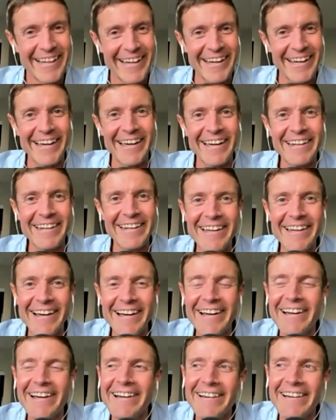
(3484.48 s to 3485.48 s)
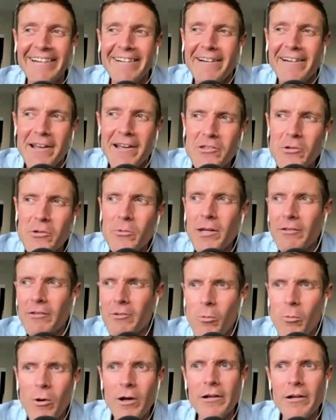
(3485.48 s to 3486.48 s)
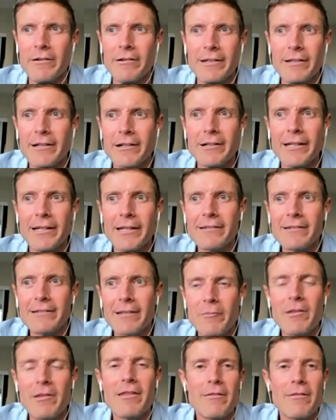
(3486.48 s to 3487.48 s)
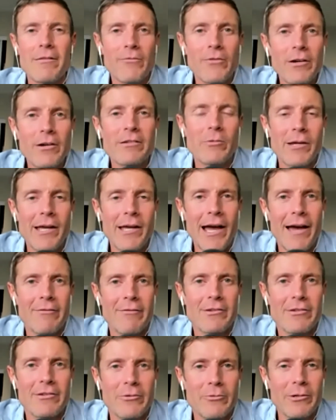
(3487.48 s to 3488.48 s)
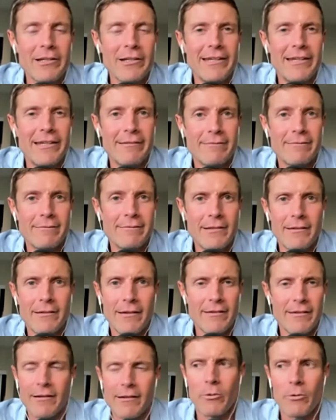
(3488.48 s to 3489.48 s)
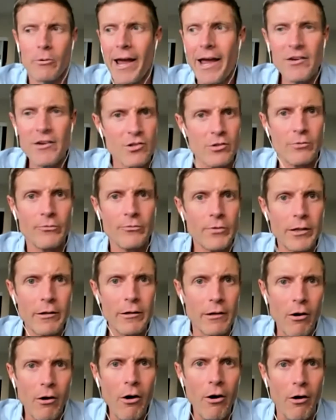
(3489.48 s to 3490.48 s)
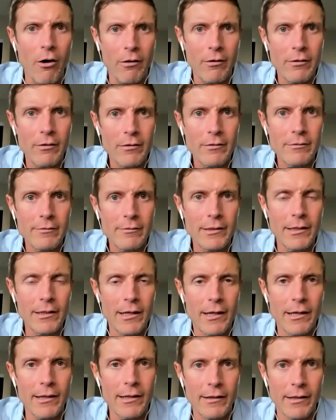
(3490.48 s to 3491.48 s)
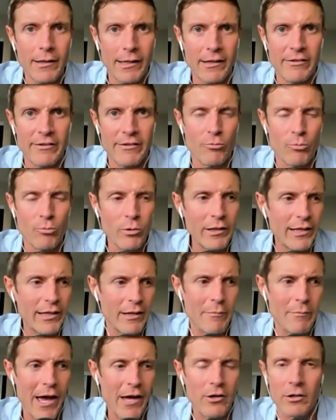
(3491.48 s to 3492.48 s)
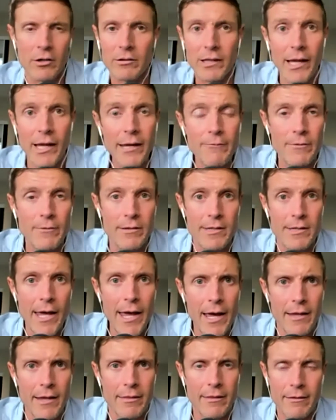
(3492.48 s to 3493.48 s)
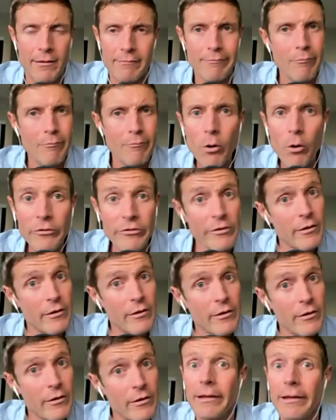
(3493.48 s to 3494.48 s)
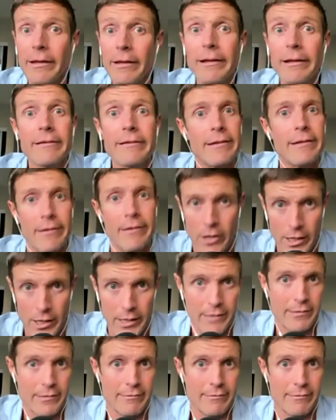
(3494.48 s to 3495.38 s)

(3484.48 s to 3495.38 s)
And and so we have to wonder, like some of the fears that we have, is it a rational fear at all? And like, is this really a matter of life and death? Most of the times it's not.